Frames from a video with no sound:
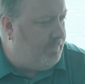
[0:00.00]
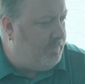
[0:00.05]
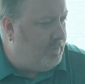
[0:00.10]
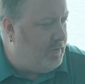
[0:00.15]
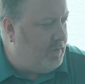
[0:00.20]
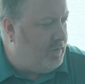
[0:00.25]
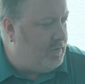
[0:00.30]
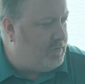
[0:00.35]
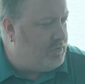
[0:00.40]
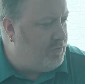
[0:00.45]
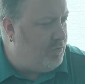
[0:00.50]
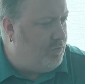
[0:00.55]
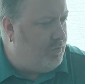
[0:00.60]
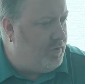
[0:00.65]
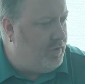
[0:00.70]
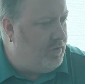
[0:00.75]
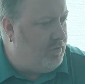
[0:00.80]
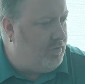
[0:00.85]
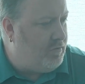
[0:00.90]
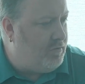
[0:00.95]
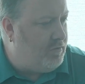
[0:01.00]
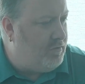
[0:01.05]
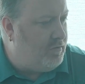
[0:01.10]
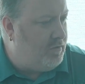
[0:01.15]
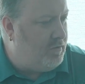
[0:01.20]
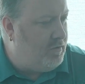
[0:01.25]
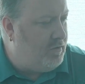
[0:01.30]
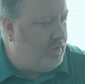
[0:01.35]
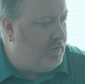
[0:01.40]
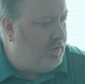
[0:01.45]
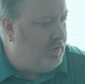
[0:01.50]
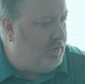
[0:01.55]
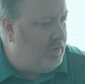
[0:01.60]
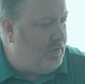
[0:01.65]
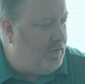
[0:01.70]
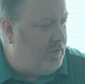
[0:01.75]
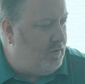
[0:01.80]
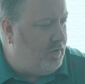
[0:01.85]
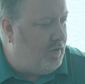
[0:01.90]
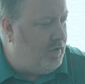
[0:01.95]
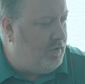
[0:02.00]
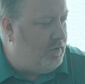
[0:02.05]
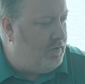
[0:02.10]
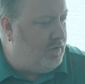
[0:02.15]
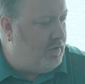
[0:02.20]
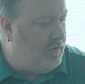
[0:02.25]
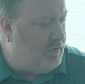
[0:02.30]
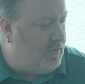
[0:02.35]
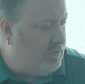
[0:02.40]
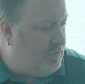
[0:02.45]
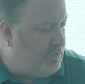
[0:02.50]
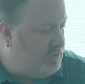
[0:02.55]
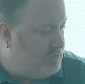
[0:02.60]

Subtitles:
it's a wheel, and then it looks